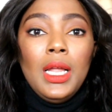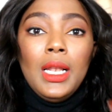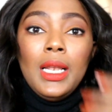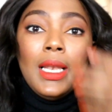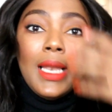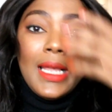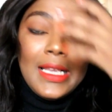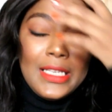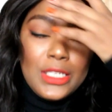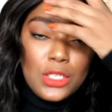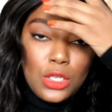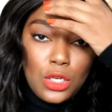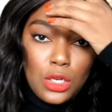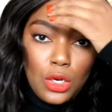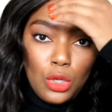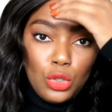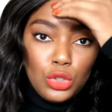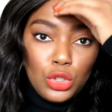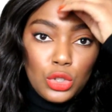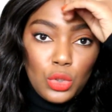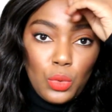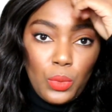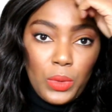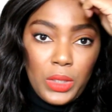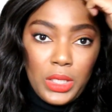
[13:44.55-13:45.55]
lace
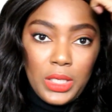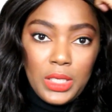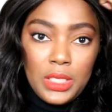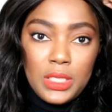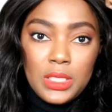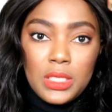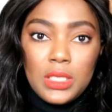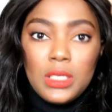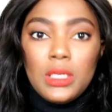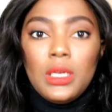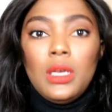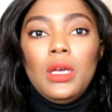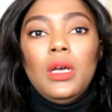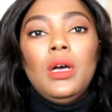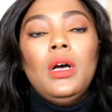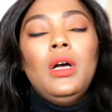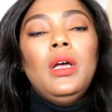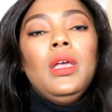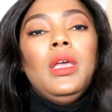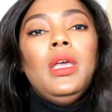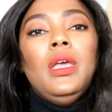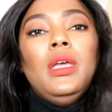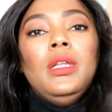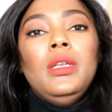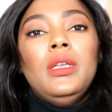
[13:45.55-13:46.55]
closure wigs,
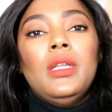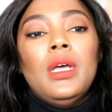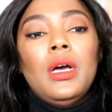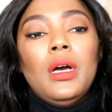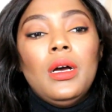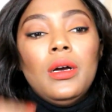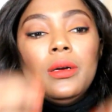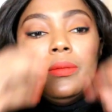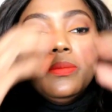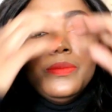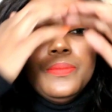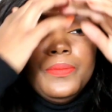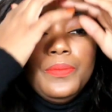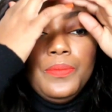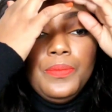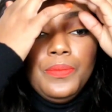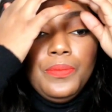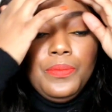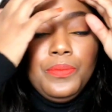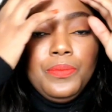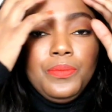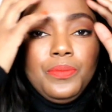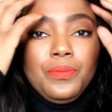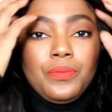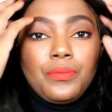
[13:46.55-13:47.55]

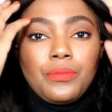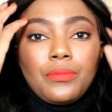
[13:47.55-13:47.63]
and